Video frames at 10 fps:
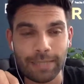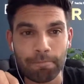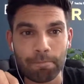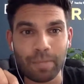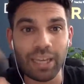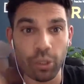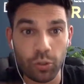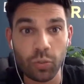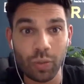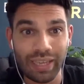and lose the
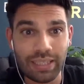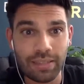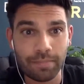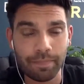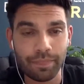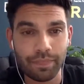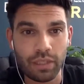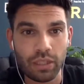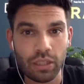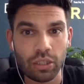weight,
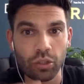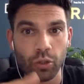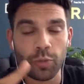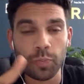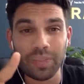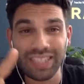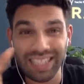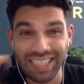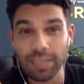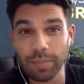those
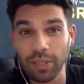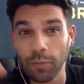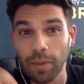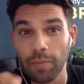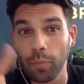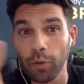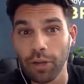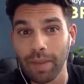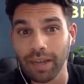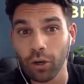60% of people put it
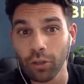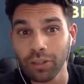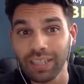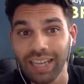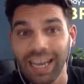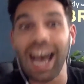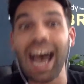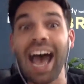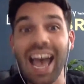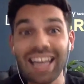back on,
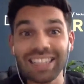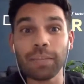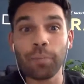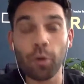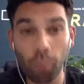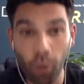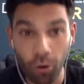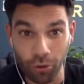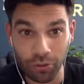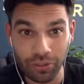and they put more
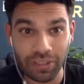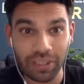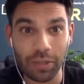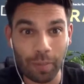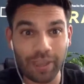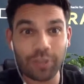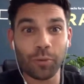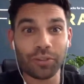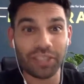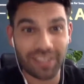on compared to what
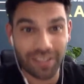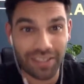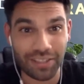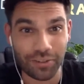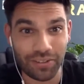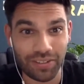they started on.